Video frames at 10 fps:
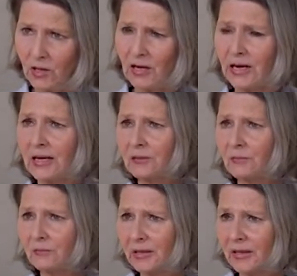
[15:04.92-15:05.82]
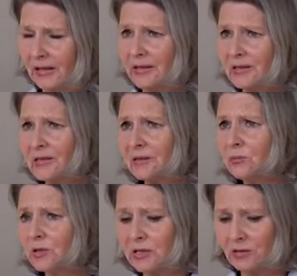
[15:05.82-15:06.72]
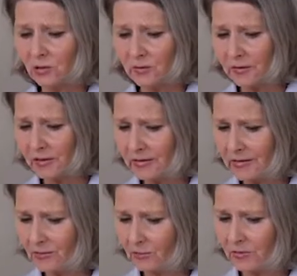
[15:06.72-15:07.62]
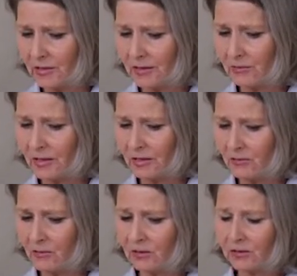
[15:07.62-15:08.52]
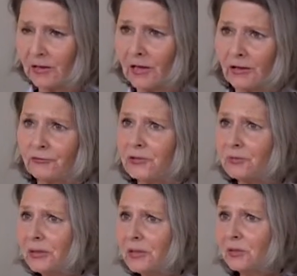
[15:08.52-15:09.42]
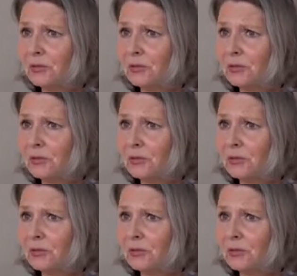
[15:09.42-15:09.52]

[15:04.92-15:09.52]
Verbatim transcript: locally limited muscle contraction, but also reduced strength